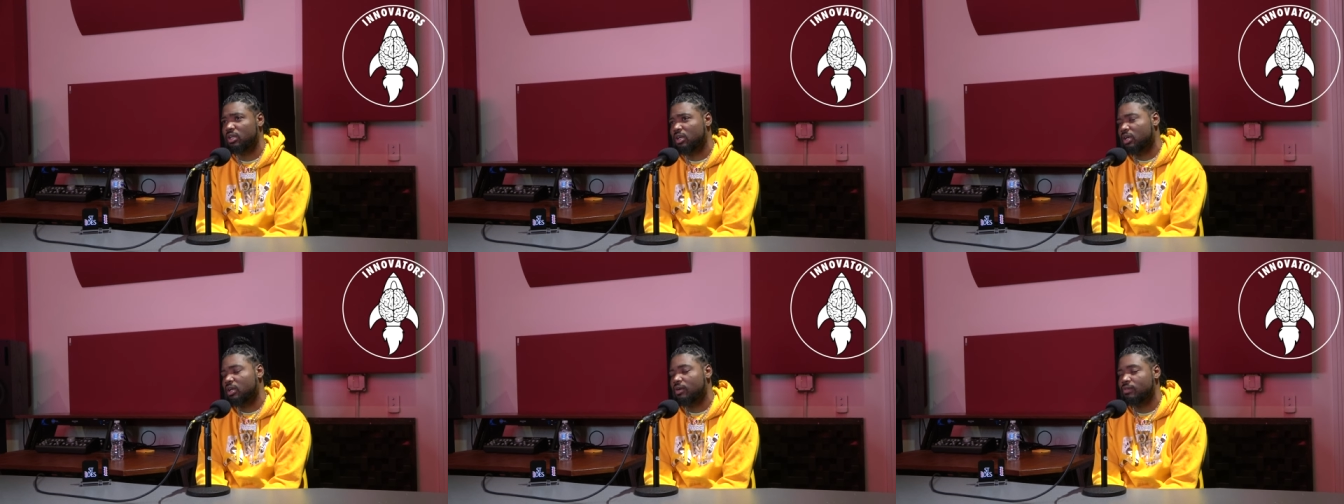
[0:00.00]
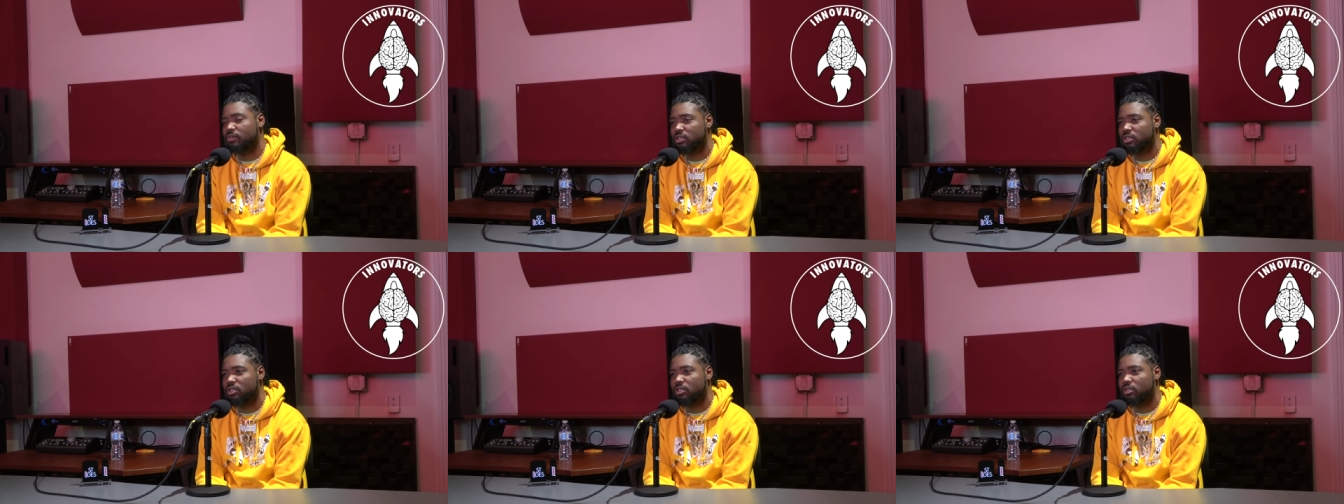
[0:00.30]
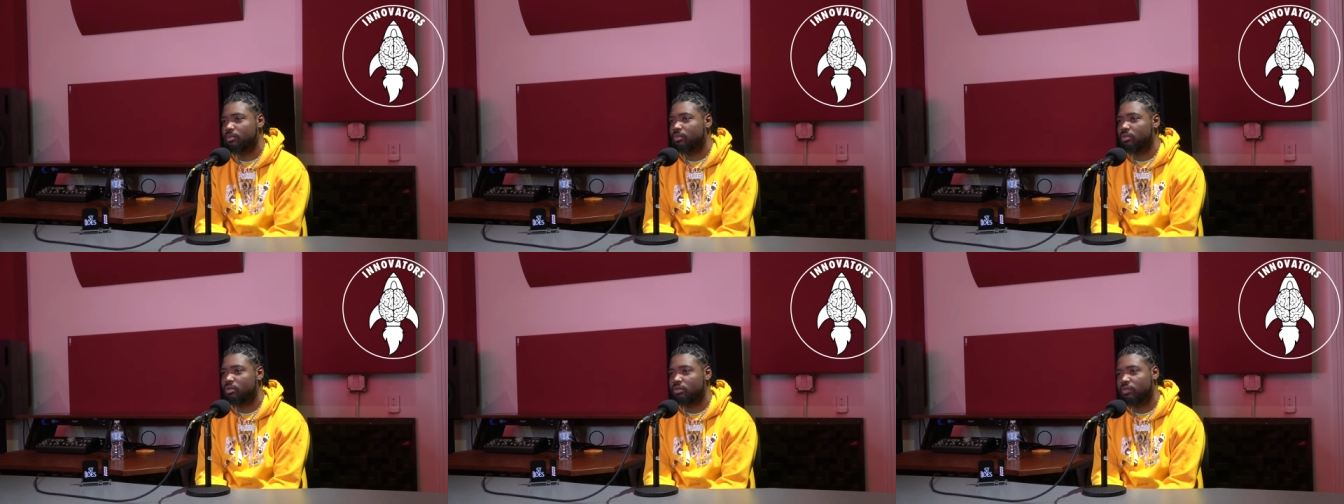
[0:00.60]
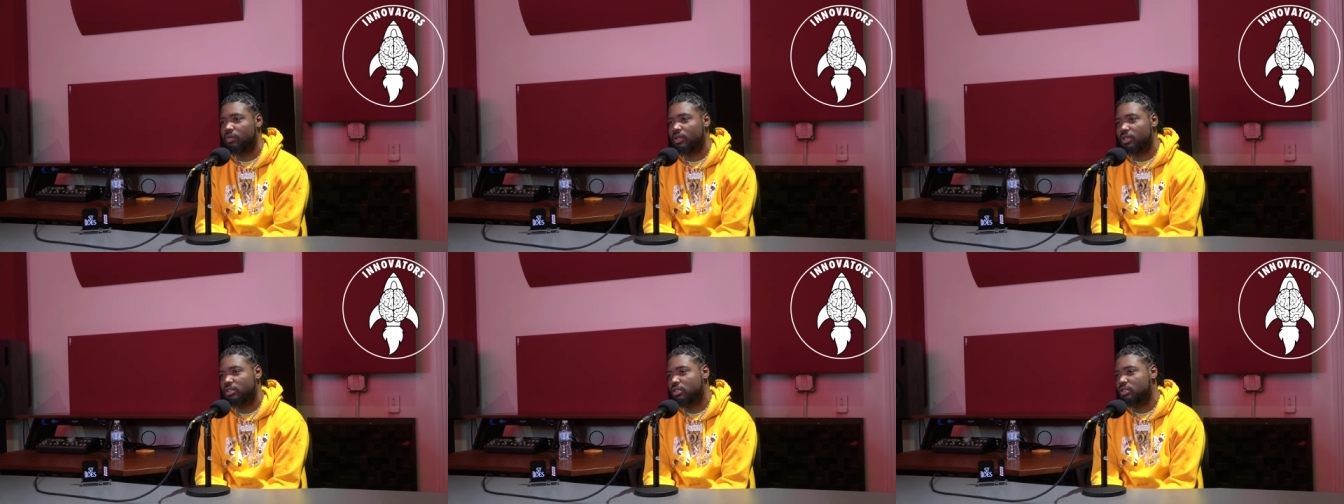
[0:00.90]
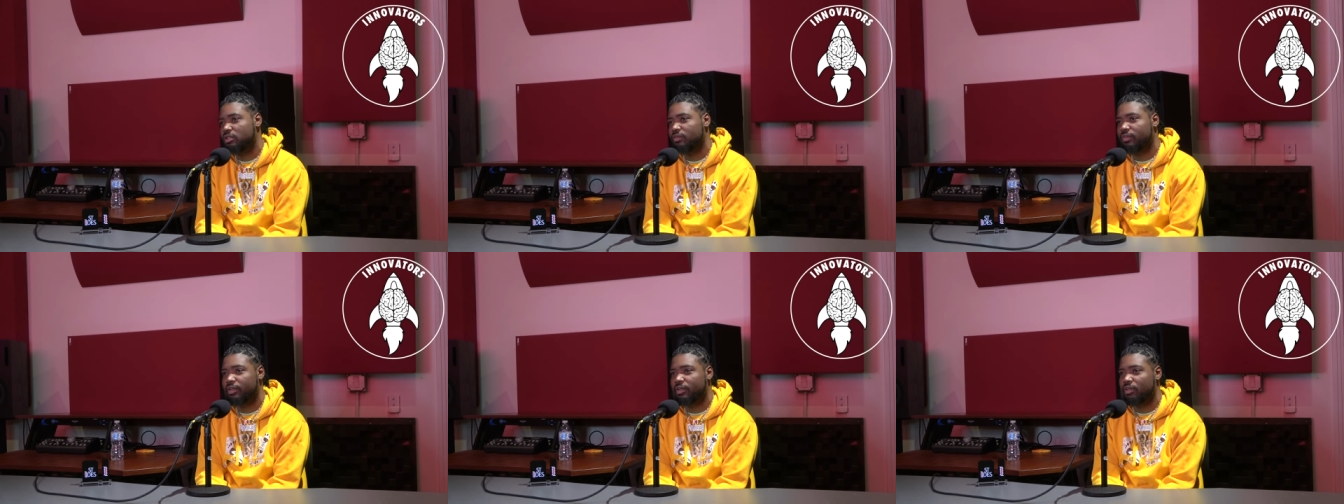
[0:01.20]
Like I was just in the booth, like
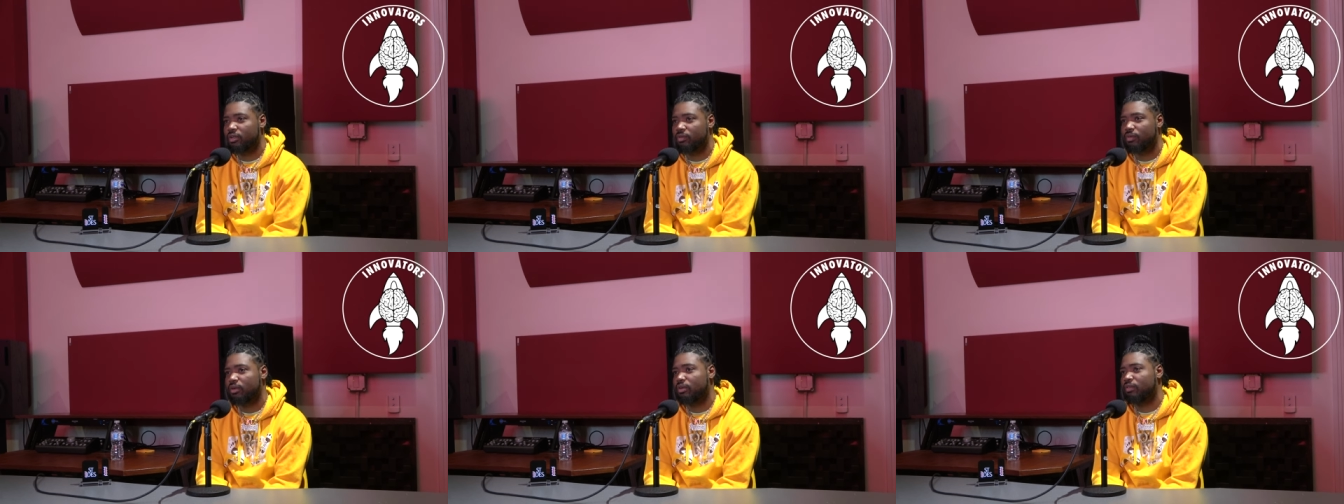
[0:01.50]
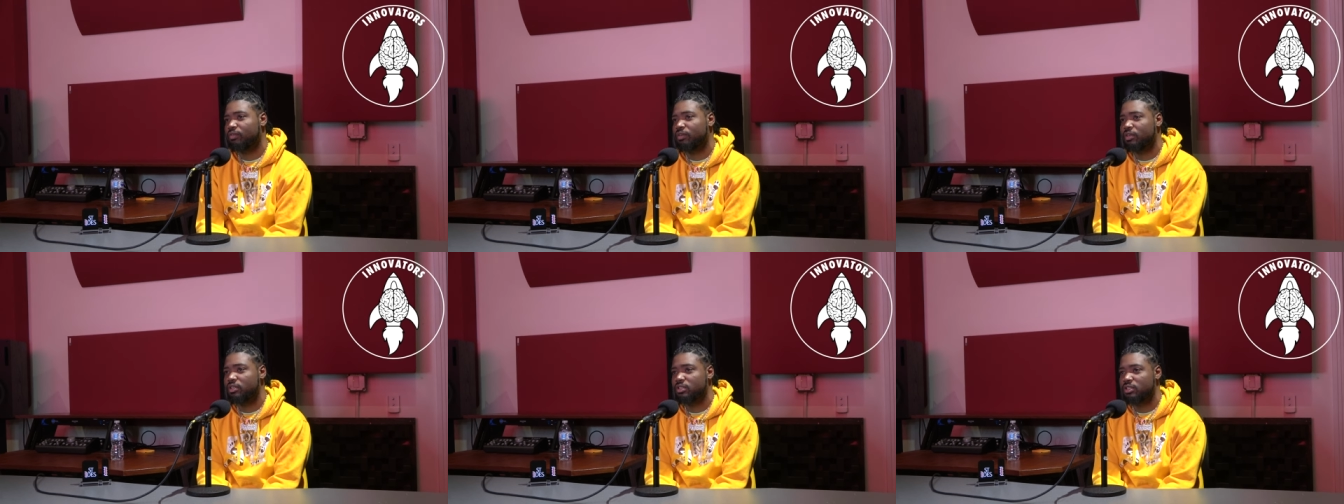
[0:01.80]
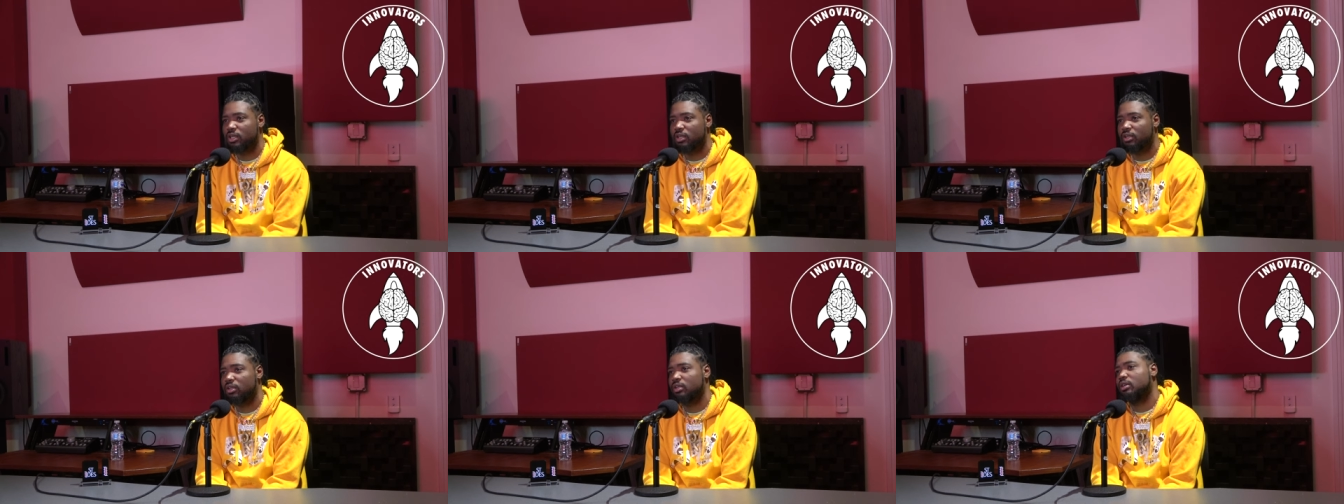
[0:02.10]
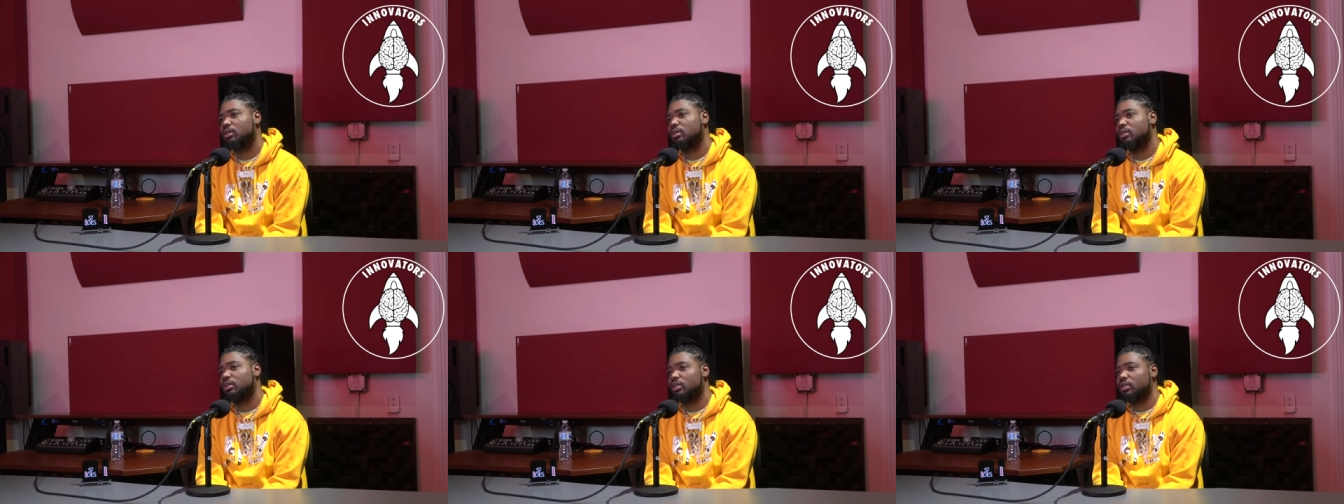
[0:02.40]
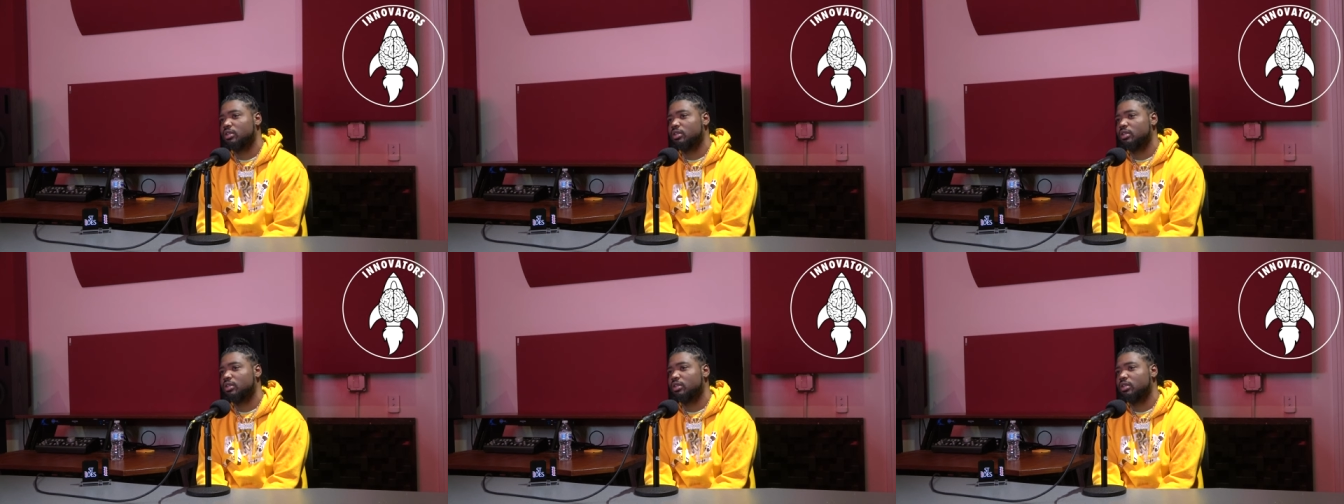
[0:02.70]
just fucking around, freestyle it,